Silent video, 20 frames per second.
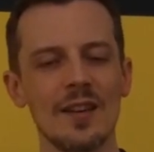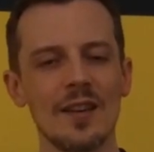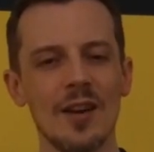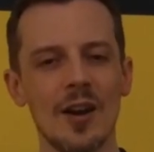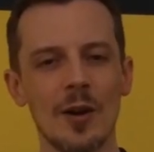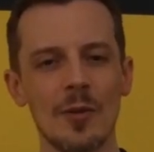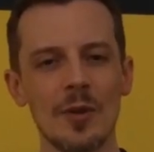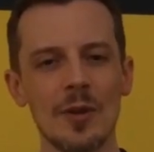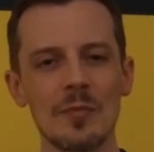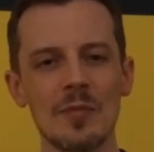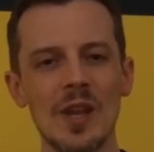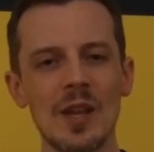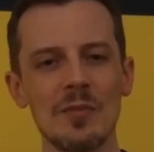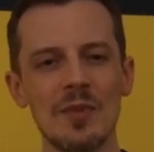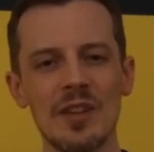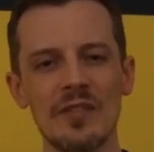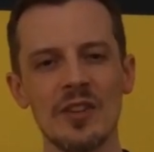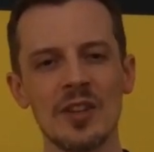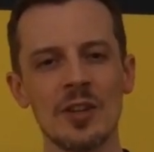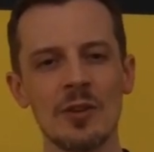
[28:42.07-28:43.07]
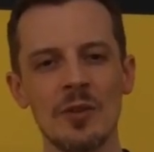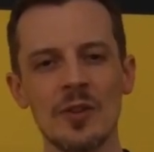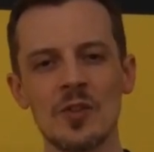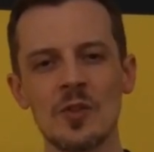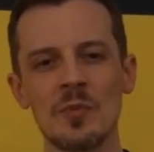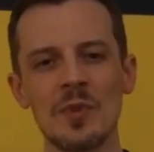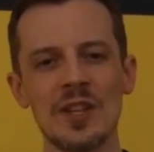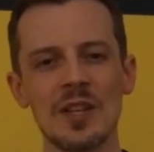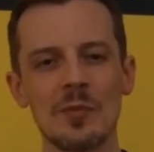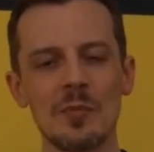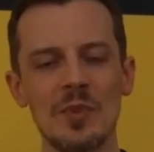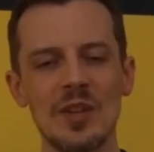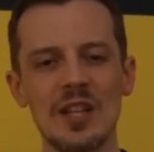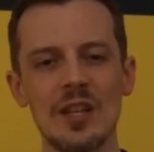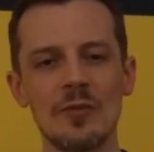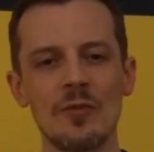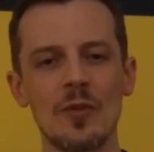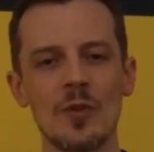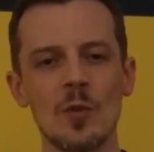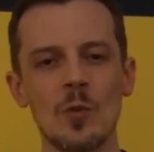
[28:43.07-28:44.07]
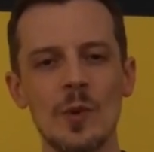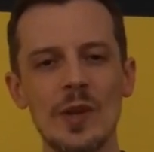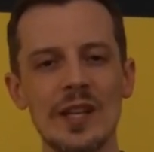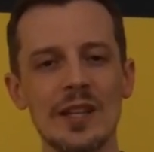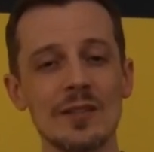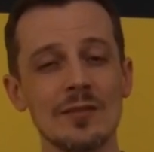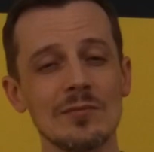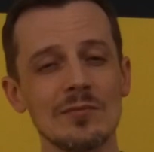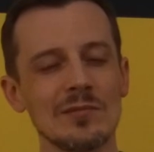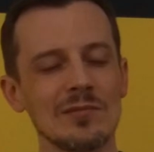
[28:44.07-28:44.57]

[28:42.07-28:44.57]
Are we maybe even going to be competing for the win?